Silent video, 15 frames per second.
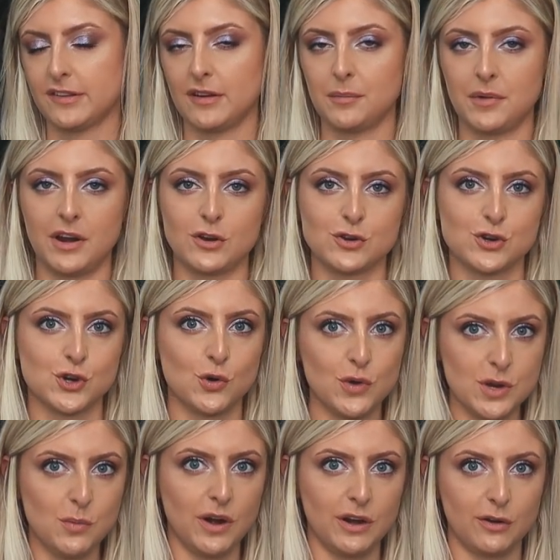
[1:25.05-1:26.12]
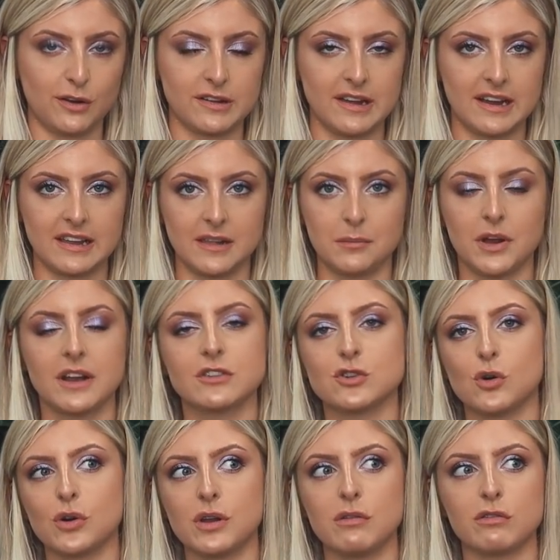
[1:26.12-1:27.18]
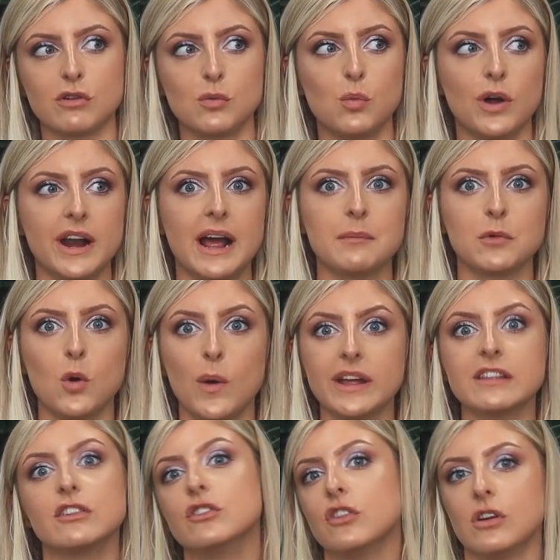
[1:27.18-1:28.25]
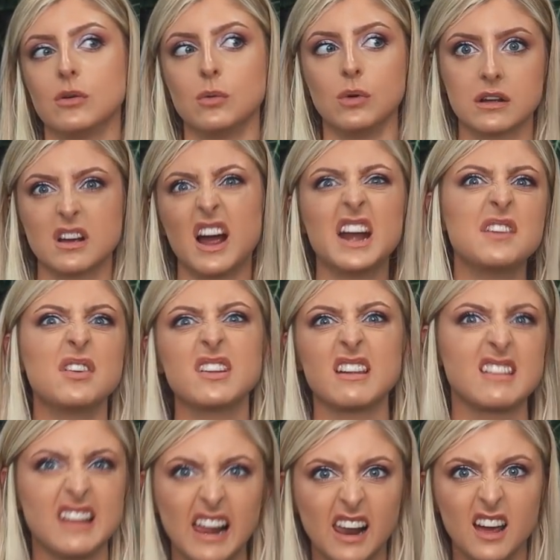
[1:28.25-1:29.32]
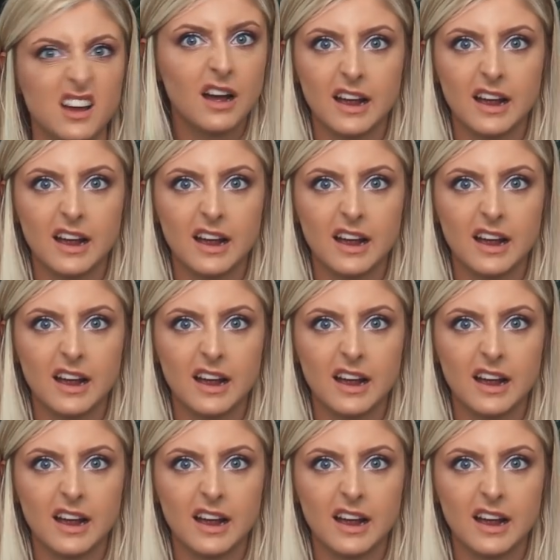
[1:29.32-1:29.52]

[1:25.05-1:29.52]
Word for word: So I'm going to show you what it looks like and I'm going to talk you through what I'm going to do kind of as a seller.